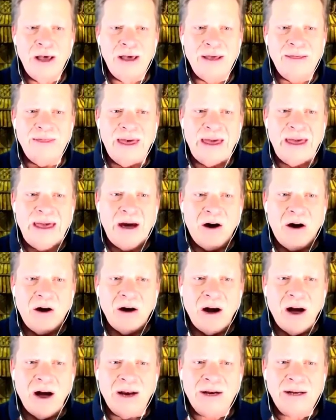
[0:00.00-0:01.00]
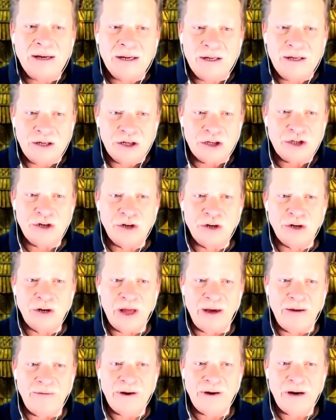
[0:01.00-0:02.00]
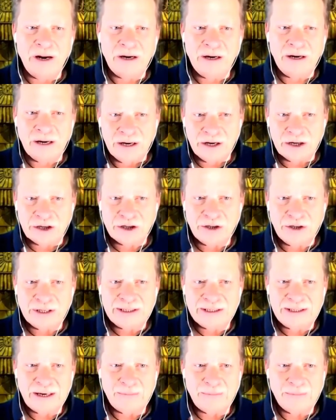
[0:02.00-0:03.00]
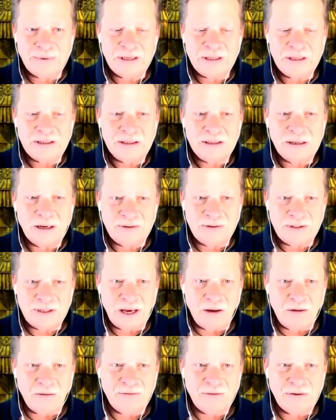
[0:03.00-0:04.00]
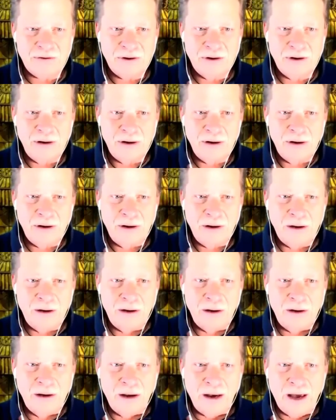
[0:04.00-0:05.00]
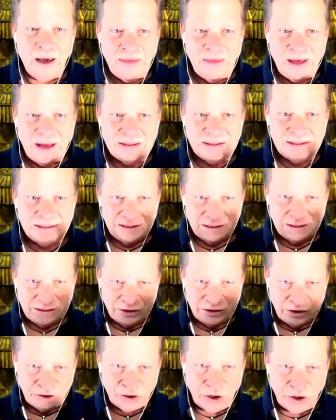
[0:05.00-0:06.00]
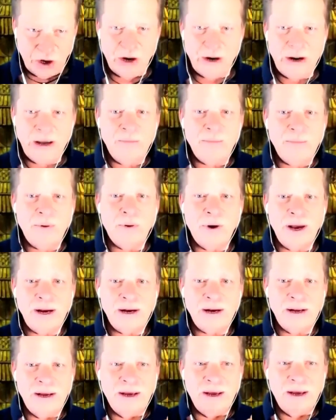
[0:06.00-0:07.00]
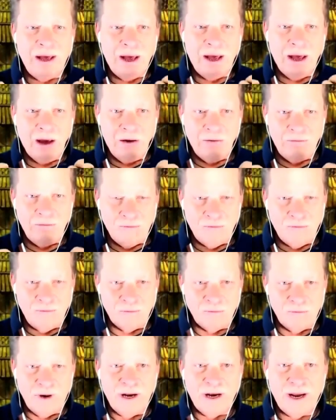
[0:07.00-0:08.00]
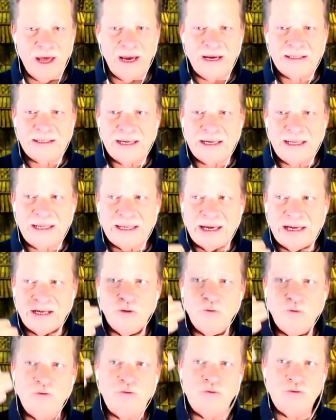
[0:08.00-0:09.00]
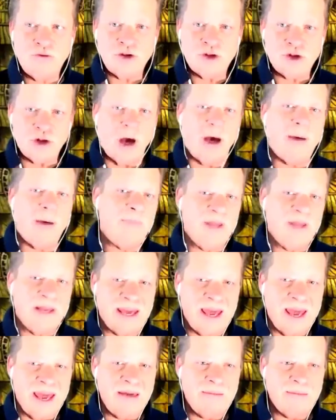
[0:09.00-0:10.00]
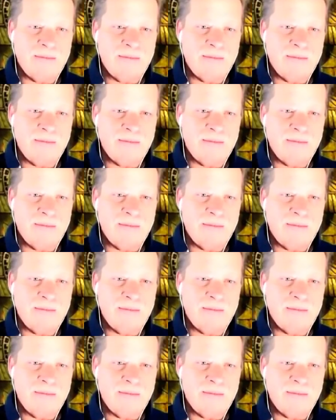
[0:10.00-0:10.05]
They are unconditional love and unconditional acceptance of self. And that's the starting point of realizing that you've stopped the game